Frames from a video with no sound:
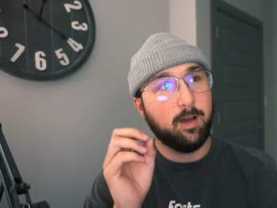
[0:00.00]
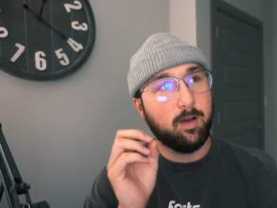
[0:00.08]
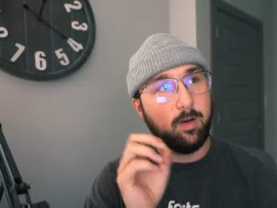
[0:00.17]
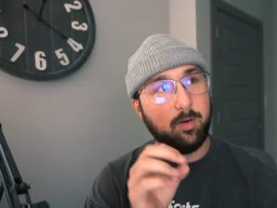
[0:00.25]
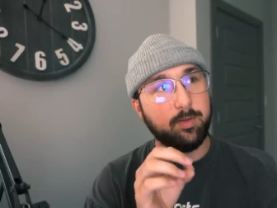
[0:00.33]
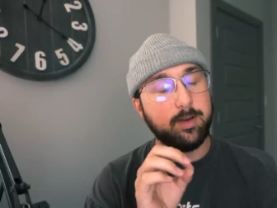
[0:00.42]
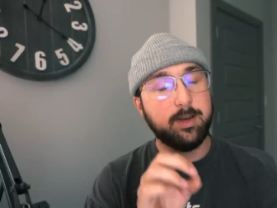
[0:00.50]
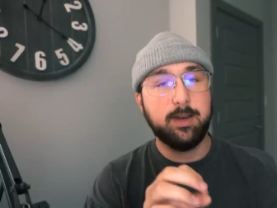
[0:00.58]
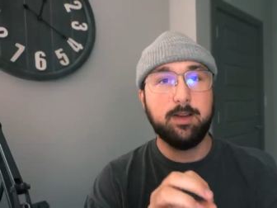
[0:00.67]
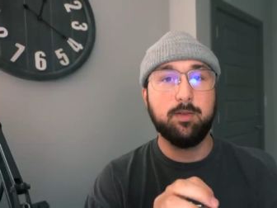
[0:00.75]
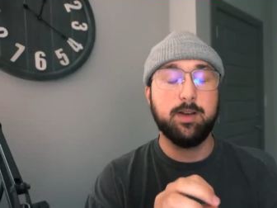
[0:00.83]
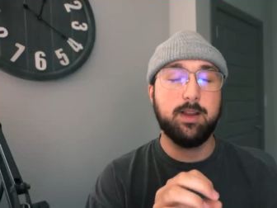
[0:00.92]
all the
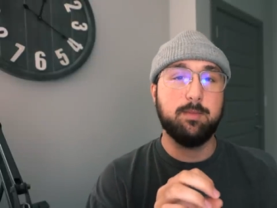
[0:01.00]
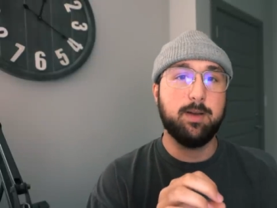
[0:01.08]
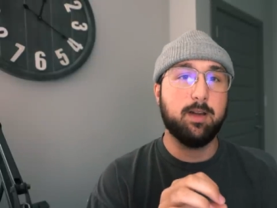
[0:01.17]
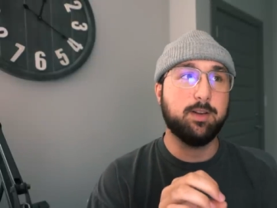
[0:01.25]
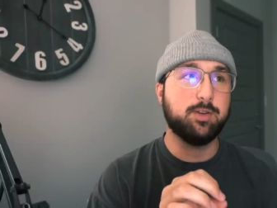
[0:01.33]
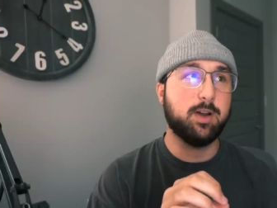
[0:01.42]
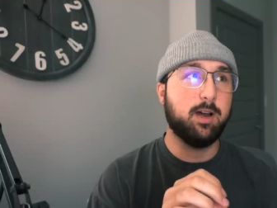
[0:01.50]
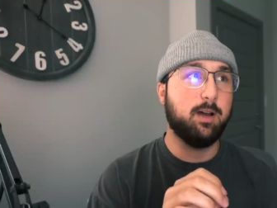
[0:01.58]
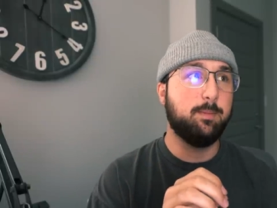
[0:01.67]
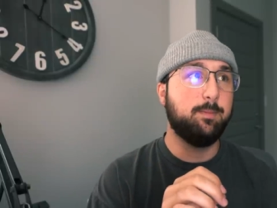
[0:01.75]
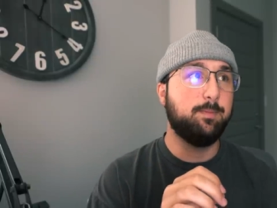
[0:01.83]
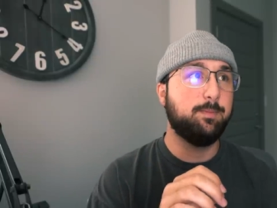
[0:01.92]
nitty gritty about a
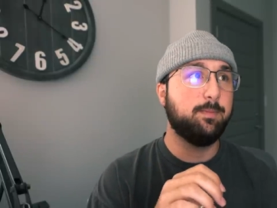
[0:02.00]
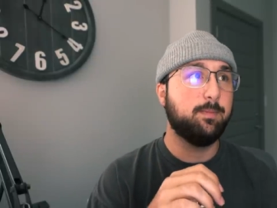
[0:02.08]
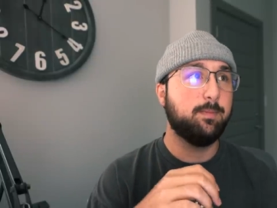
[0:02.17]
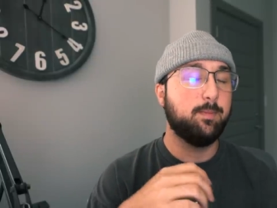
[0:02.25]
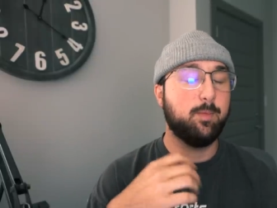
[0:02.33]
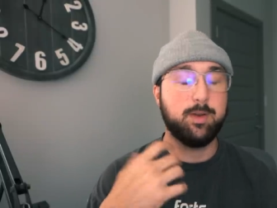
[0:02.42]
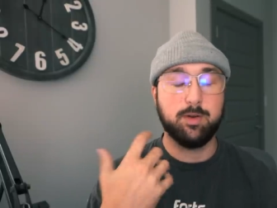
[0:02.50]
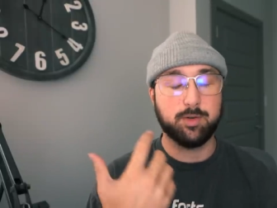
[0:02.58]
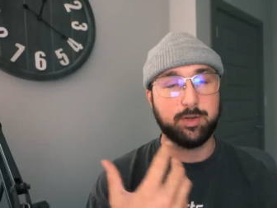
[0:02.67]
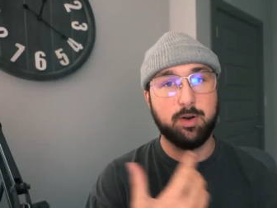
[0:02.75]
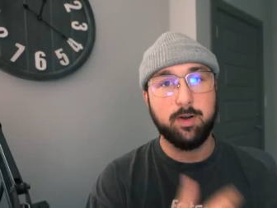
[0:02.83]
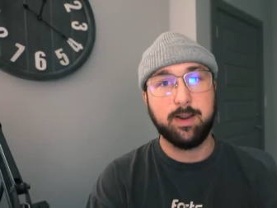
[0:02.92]
job when you're
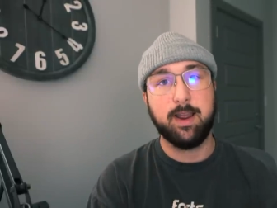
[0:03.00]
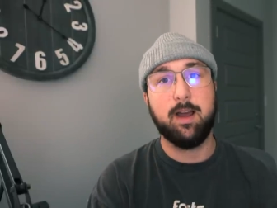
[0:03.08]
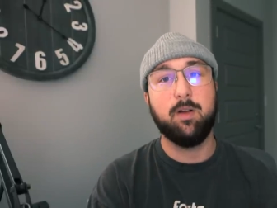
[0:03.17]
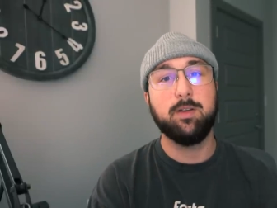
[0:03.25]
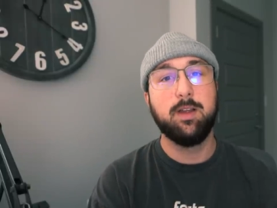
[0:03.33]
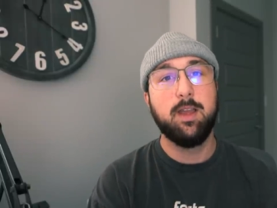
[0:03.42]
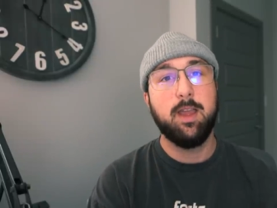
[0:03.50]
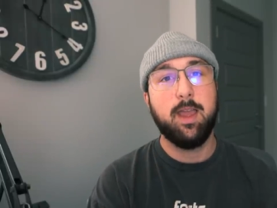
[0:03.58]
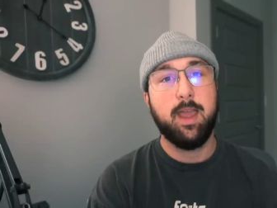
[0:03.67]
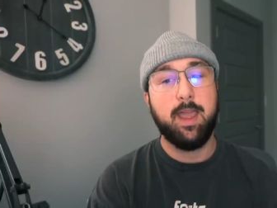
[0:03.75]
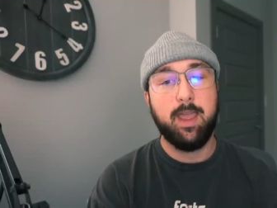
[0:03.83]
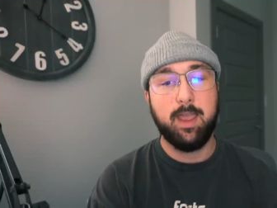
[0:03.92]
starting out.
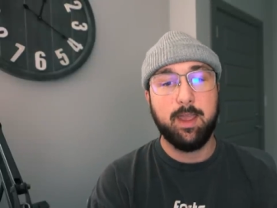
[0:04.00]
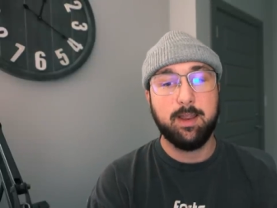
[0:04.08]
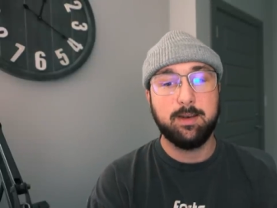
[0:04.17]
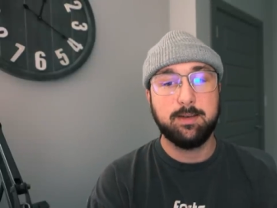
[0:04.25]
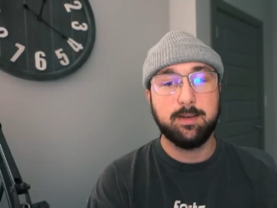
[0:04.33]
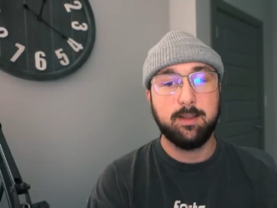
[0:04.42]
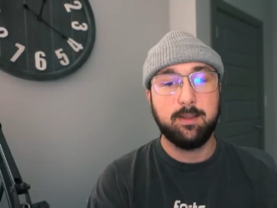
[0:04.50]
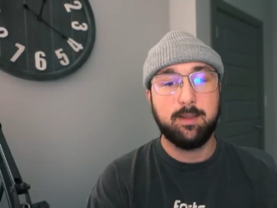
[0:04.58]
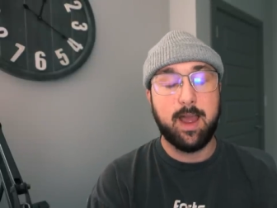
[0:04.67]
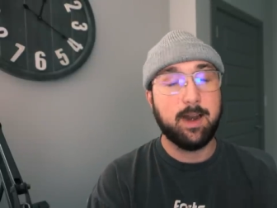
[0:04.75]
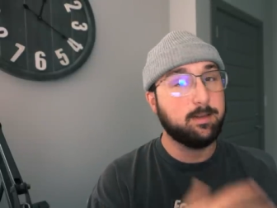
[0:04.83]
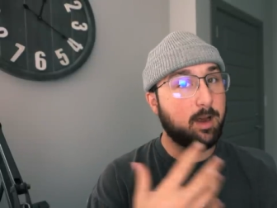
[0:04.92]
And
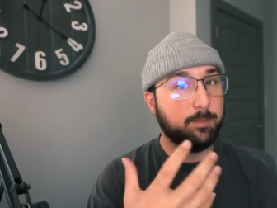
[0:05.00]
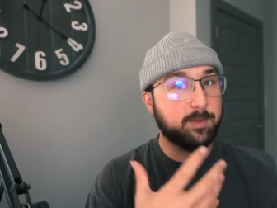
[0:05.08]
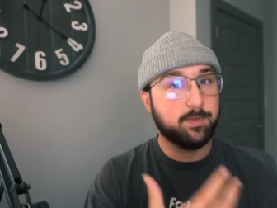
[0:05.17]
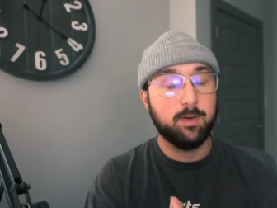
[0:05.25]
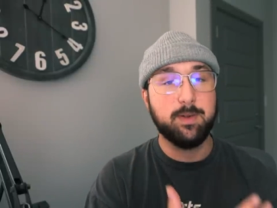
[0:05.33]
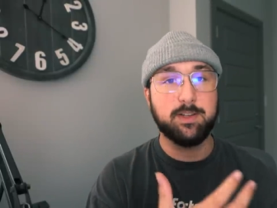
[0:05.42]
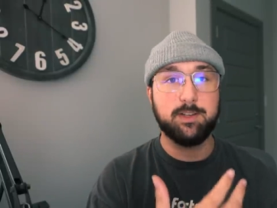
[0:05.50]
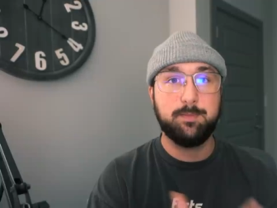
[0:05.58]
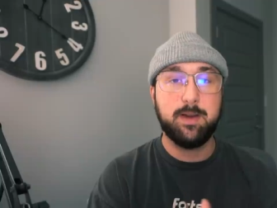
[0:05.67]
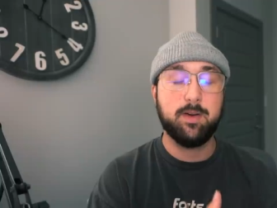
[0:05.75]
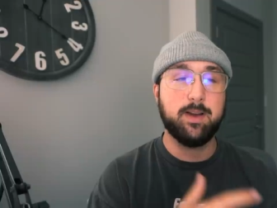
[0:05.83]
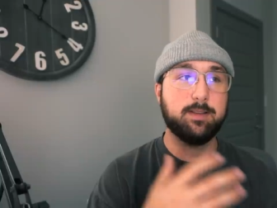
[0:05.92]
that comes from
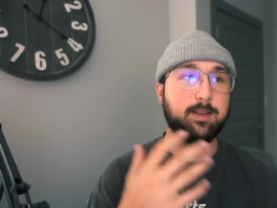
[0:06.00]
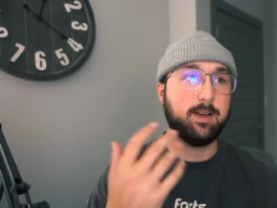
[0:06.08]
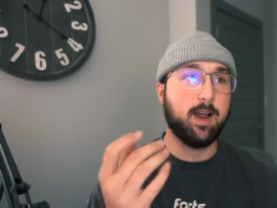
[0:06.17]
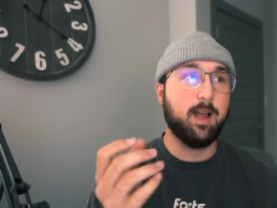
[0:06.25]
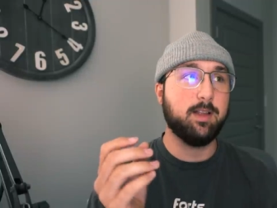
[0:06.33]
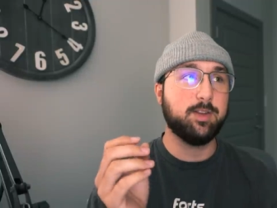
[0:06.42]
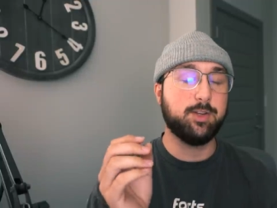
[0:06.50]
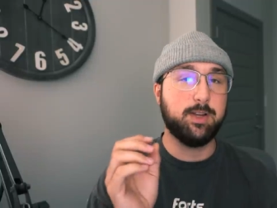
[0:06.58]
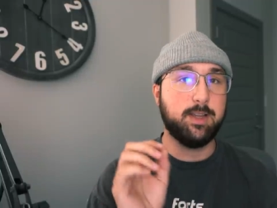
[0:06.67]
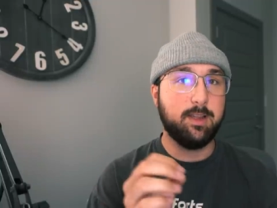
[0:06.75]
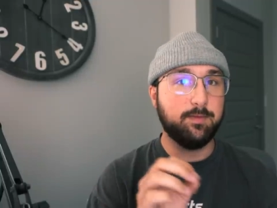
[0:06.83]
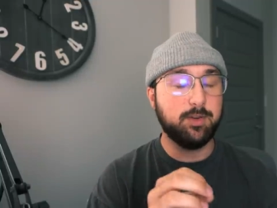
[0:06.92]
experience, and college
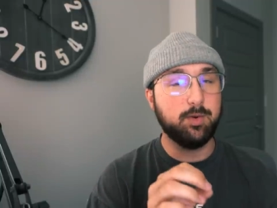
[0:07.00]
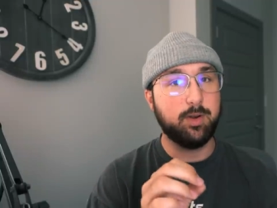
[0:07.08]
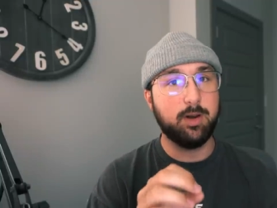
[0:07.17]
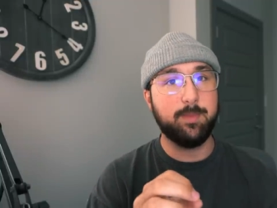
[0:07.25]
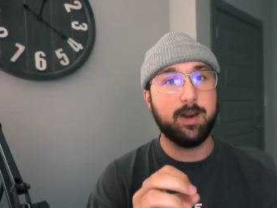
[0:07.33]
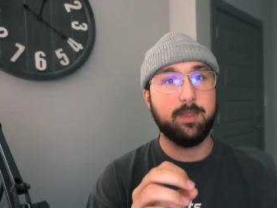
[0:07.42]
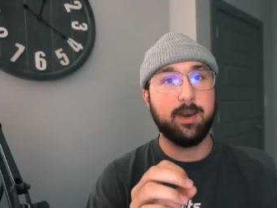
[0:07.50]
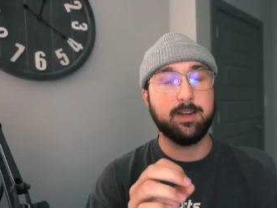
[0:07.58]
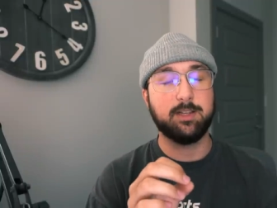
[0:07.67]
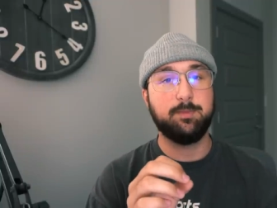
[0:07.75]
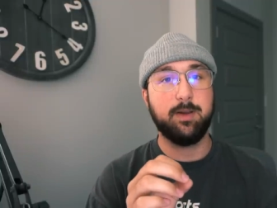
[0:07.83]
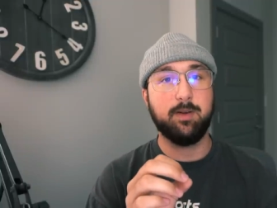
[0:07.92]
gives you a good amount of that
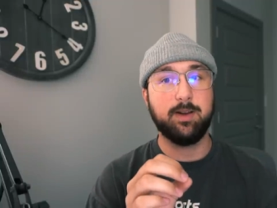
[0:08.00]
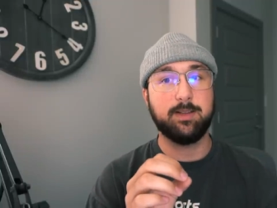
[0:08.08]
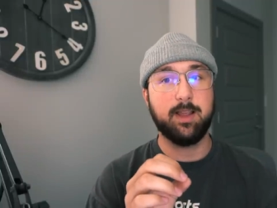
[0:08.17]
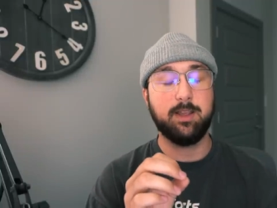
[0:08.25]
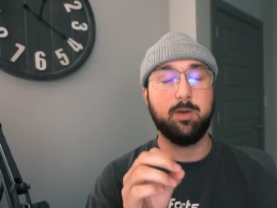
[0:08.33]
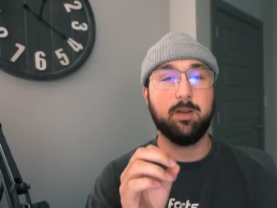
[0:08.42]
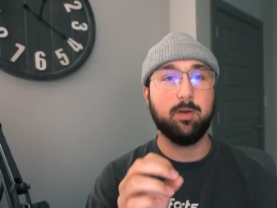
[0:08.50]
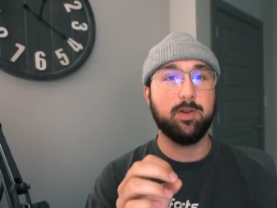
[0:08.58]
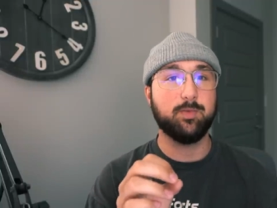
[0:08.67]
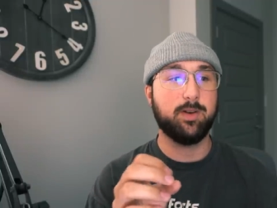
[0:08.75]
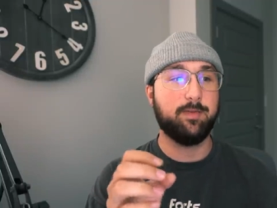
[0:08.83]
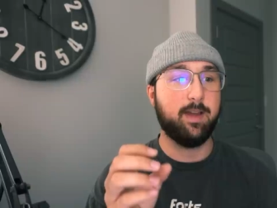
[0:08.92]
experience that you
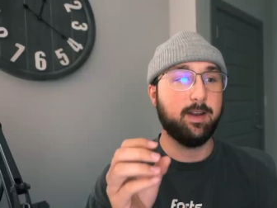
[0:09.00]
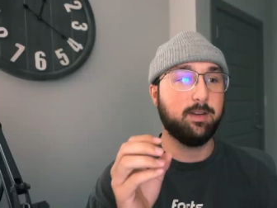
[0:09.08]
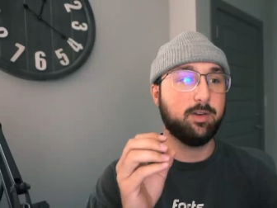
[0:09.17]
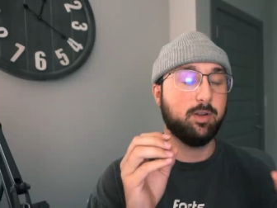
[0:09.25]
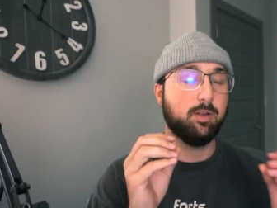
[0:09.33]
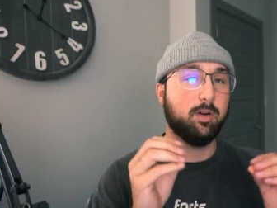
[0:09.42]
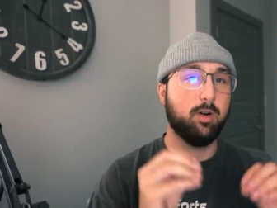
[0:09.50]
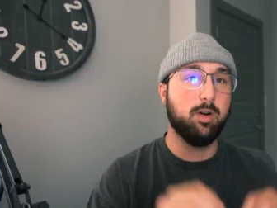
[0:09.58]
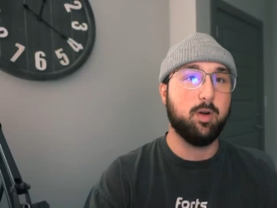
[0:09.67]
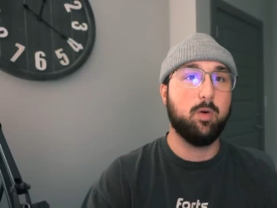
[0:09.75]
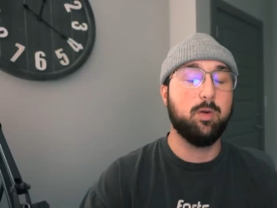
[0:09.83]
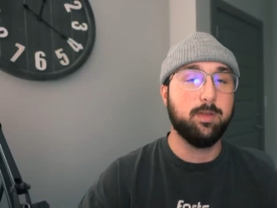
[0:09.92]
otherwise would have had to
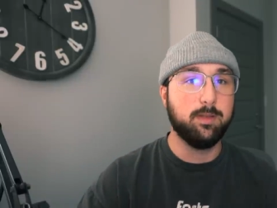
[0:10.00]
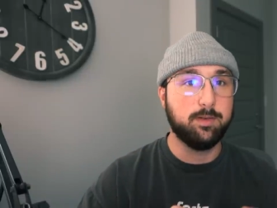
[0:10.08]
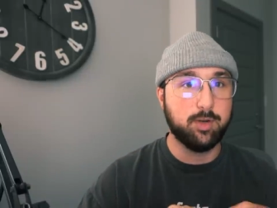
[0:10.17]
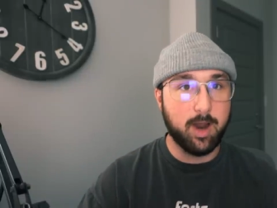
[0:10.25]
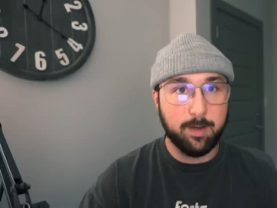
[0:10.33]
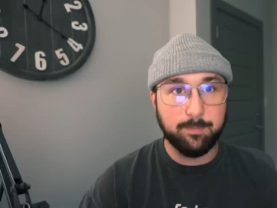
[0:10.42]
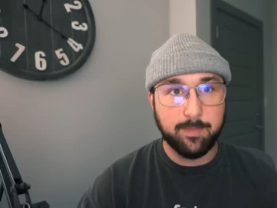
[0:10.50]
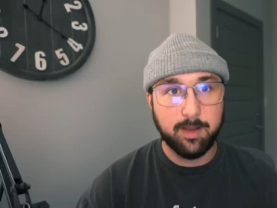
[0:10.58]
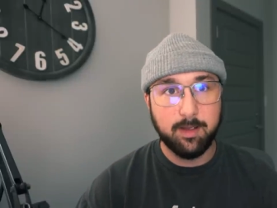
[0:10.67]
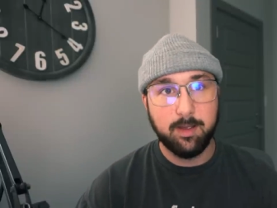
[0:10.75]
learn on the job.